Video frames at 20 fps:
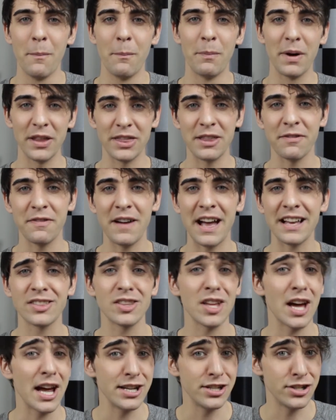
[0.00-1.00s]
but the fact
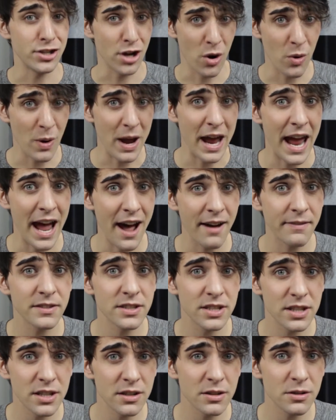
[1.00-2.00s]
that I don't have
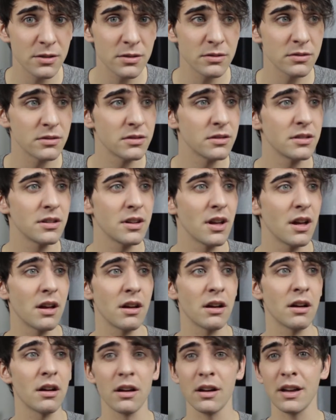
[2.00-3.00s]
to
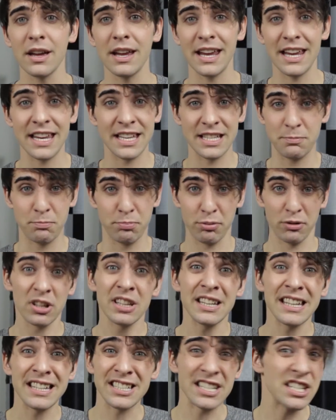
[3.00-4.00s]
is
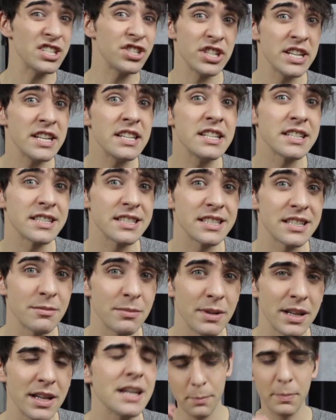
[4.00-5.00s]
brilliant and genius to
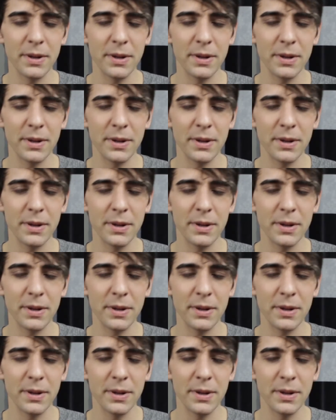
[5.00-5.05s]
me.